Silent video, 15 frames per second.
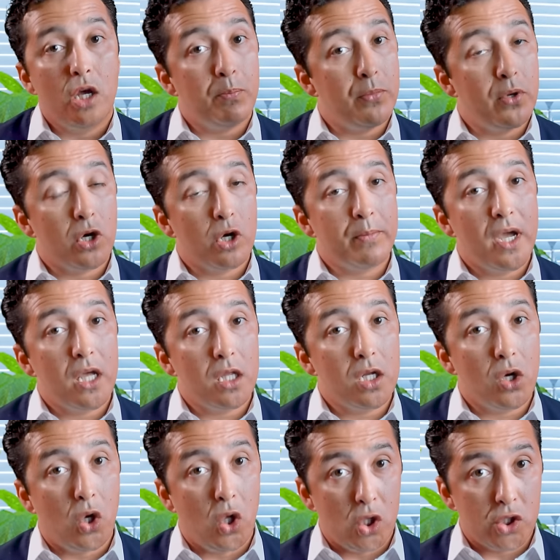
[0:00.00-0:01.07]
Bitter melon
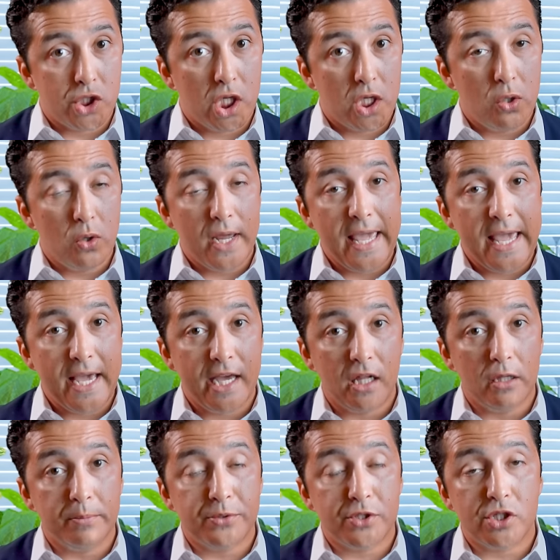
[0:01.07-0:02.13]
also
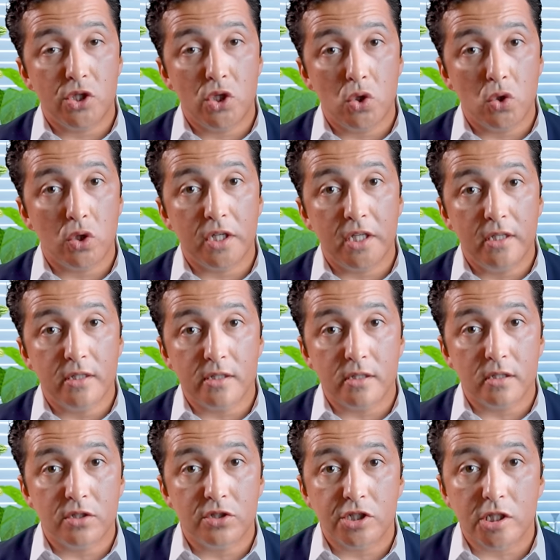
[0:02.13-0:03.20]
helps your
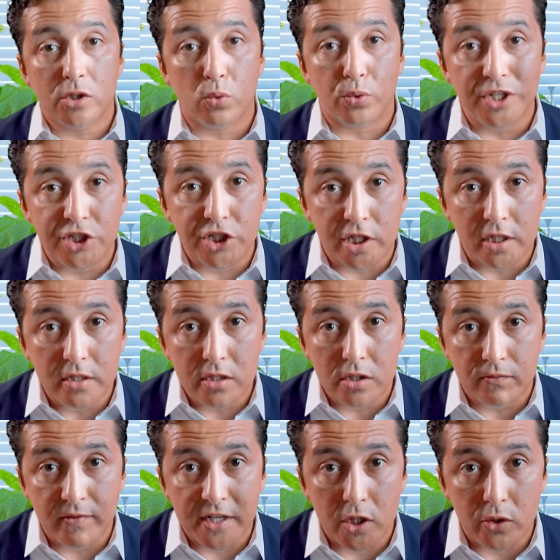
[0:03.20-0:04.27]
insulin secretion
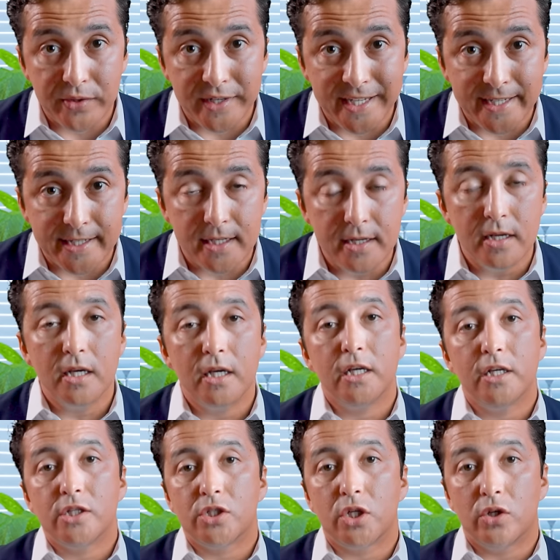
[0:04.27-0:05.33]
when you need it.
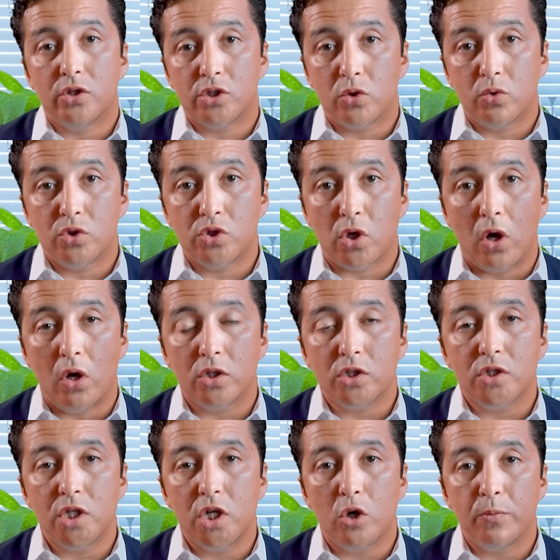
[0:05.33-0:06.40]
So as a
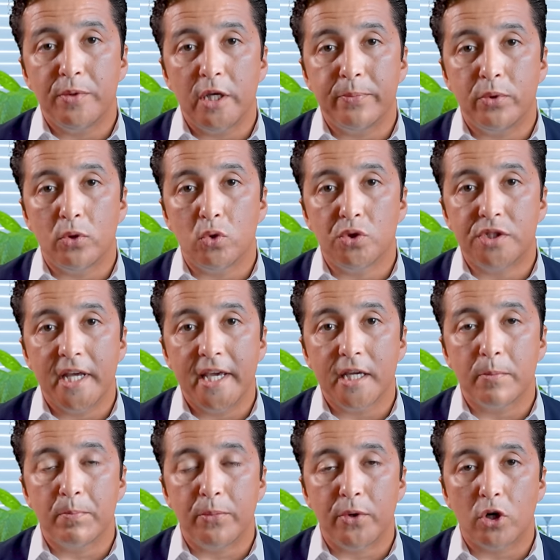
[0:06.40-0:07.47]
result, you know, people who
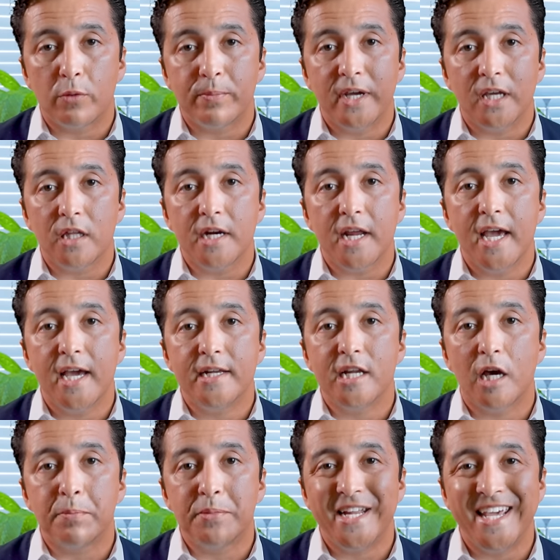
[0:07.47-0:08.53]
take bitter melon end
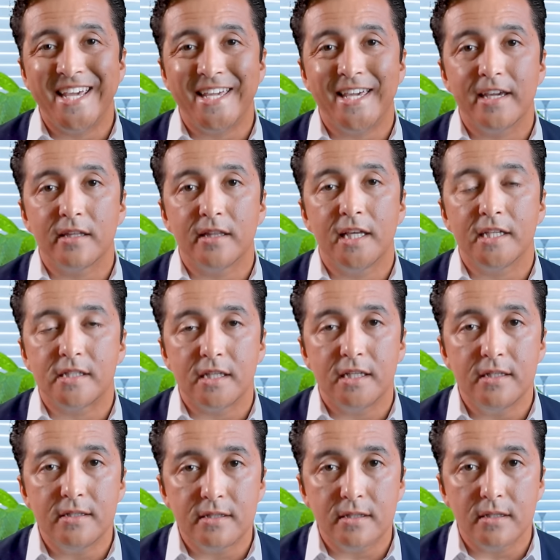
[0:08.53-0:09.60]
up taking less
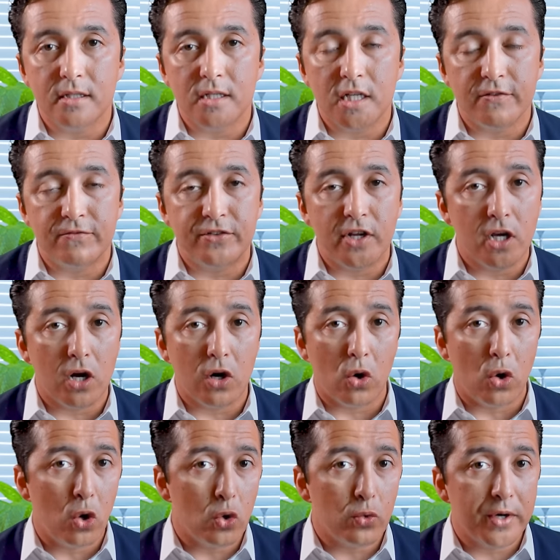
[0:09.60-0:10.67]
insulin if they are
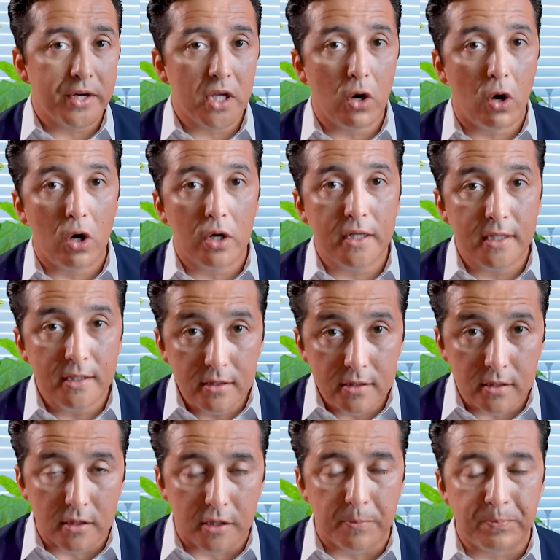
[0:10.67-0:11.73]
already on
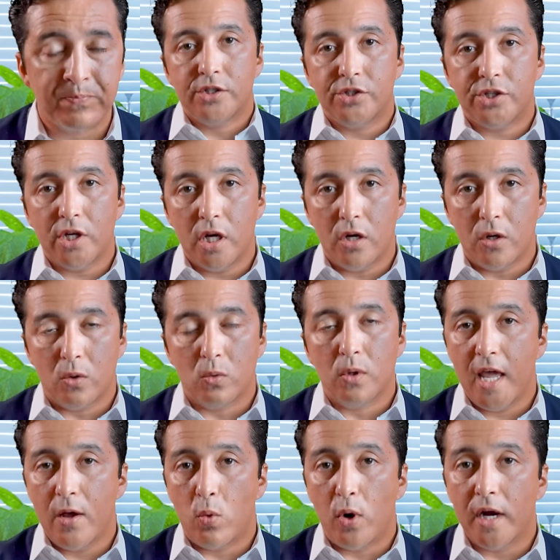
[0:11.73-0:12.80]
insulin. So
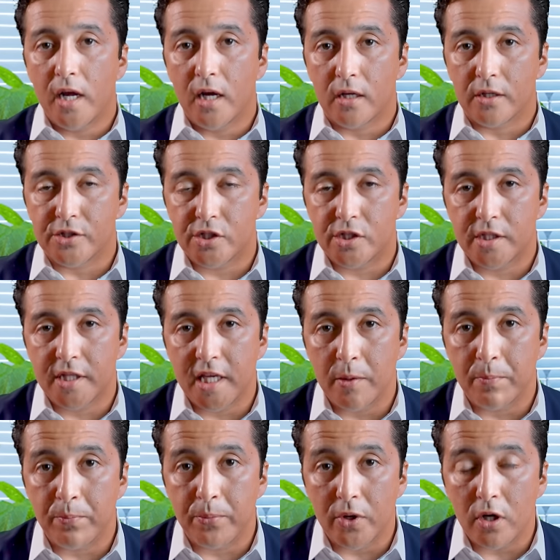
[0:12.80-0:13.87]
what else? The
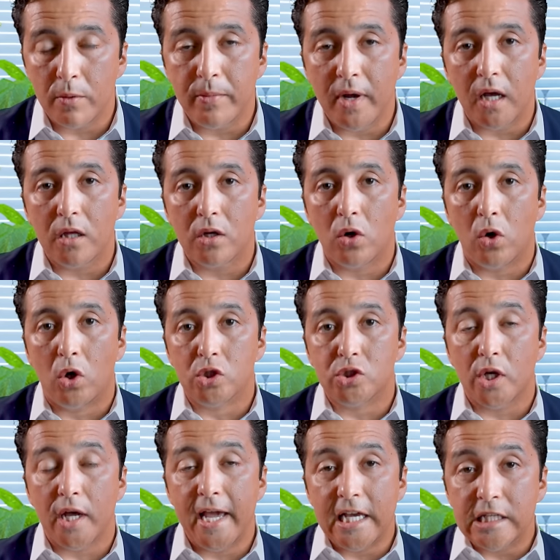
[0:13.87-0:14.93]
bitter melon
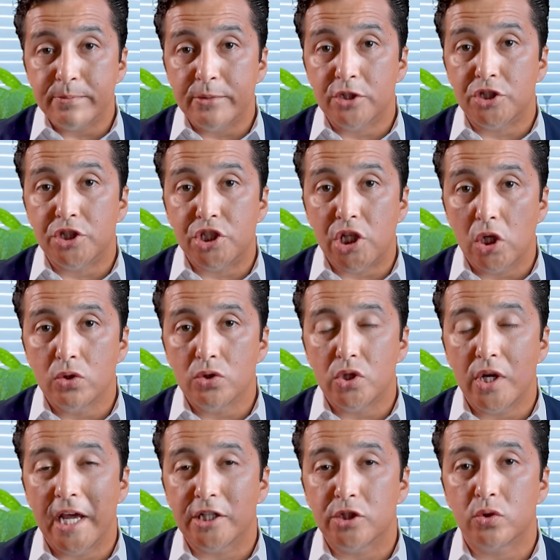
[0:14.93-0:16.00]
also has been shown
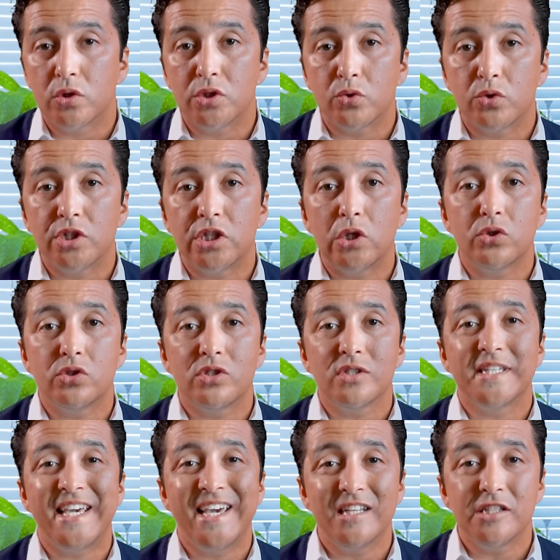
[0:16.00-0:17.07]
to actually reduce the
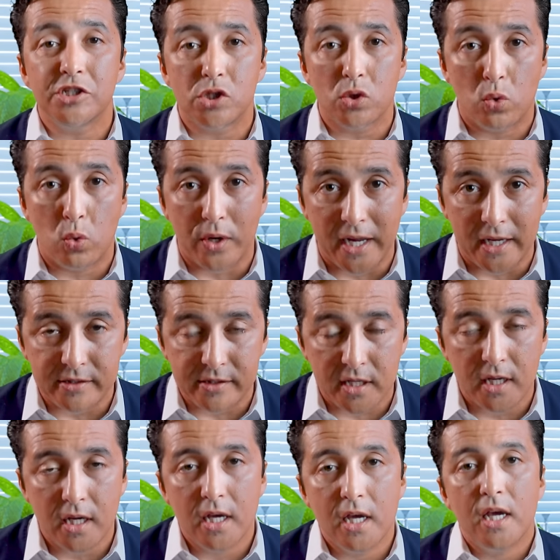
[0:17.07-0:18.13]
cancer risk.